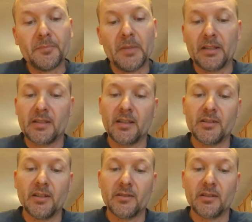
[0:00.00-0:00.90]
About
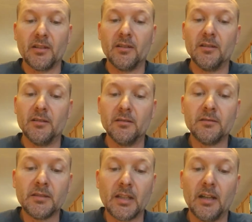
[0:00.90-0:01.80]
6 years ago,
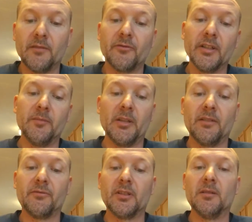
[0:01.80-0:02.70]
God freed
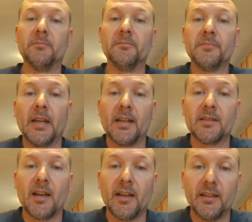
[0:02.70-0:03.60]
me from
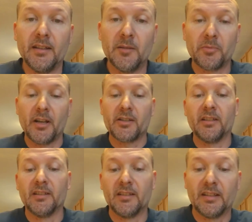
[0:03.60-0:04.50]
anxiety,
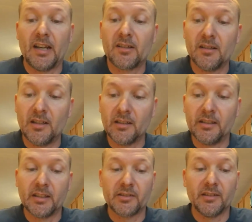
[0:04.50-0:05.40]
depression, and alcohol
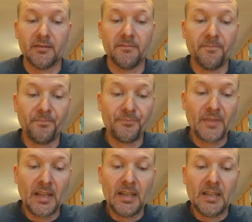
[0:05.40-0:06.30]
addiction.
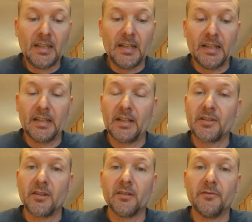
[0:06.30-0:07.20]
And I
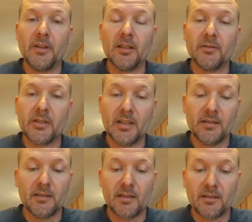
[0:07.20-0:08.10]
started following
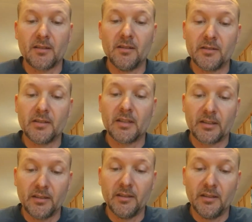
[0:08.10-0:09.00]
Jesus as close as I
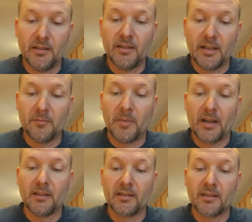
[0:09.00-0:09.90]
could and
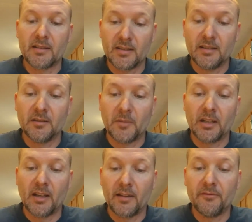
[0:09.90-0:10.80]
battling the sin in my
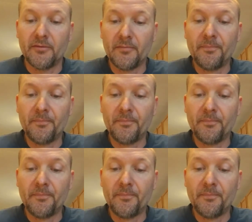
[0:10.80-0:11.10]
life.